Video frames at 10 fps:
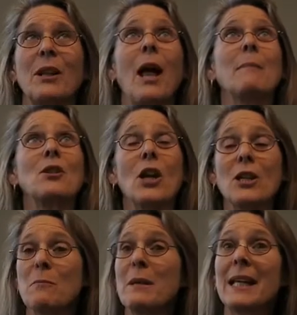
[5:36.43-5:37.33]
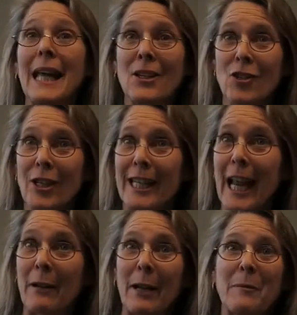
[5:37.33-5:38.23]
climate change mitigation and
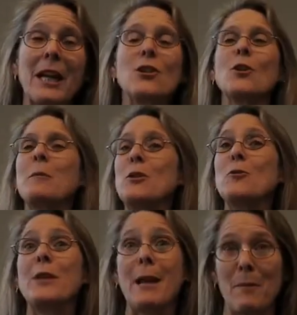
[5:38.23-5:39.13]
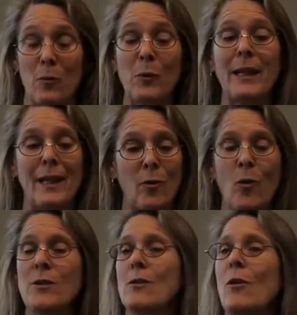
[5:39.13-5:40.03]
adaptation. I mean, you name it, really,
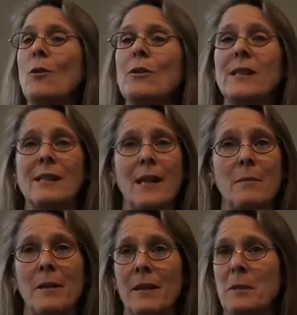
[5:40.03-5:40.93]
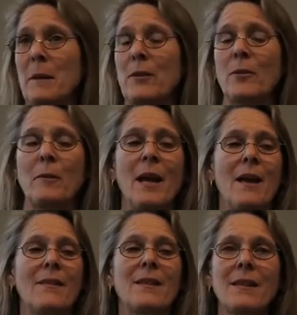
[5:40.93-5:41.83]
across the whole sustainability spectrum,
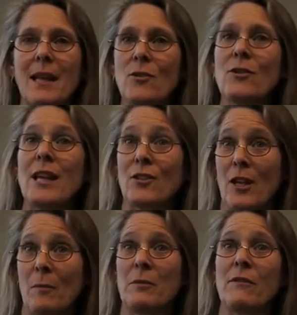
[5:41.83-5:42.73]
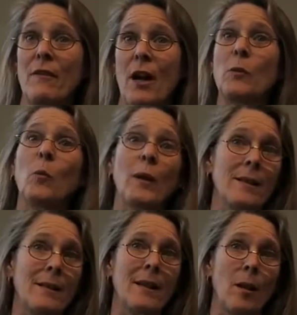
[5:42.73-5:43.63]
the standards actually help define what
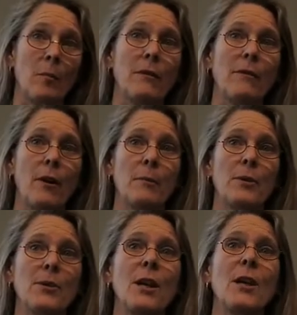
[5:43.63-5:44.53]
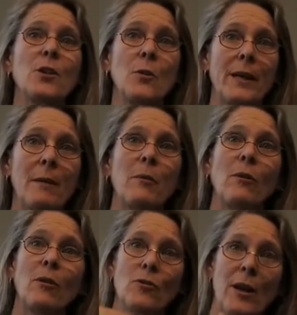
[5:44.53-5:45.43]
is going to help the farmers to
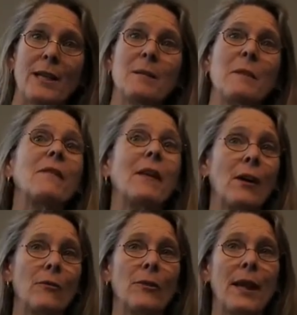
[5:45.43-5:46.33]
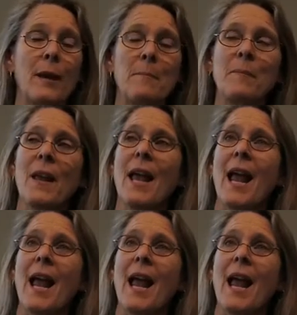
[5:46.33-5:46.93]
enable trade to be fair for them.